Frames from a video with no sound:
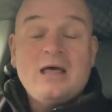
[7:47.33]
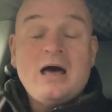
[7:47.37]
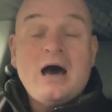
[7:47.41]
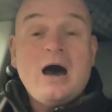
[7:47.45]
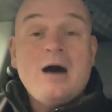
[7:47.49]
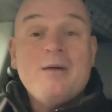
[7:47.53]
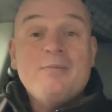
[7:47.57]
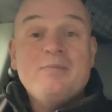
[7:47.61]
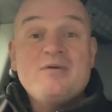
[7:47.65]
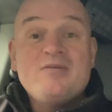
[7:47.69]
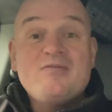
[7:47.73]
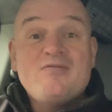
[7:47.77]

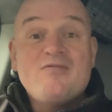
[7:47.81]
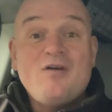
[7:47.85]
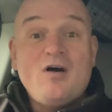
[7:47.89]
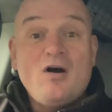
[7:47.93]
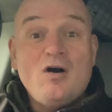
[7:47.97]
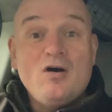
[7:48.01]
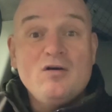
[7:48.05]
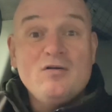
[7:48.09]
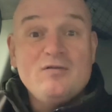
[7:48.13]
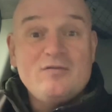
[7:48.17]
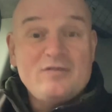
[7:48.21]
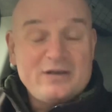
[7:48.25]
I'm
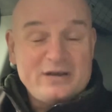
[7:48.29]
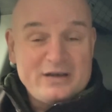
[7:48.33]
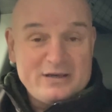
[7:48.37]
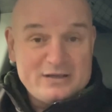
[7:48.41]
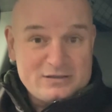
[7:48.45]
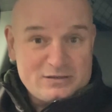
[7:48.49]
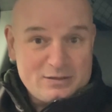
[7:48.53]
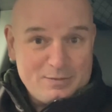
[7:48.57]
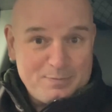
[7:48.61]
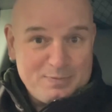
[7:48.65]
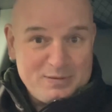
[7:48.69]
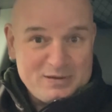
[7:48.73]
evolving
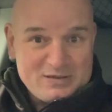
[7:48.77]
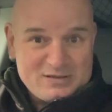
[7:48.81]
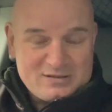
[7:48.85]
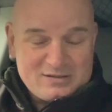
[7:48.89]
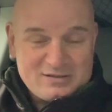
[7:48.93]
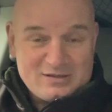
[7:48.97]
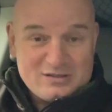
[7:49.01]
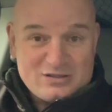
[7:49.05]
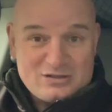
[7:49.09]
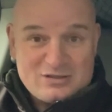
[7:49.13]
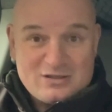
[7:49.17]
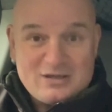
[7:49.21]
as a
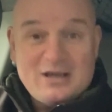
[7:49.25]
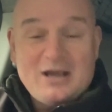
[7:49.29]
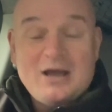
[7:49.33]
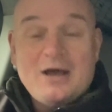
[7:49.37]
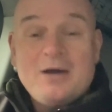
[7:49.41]
business.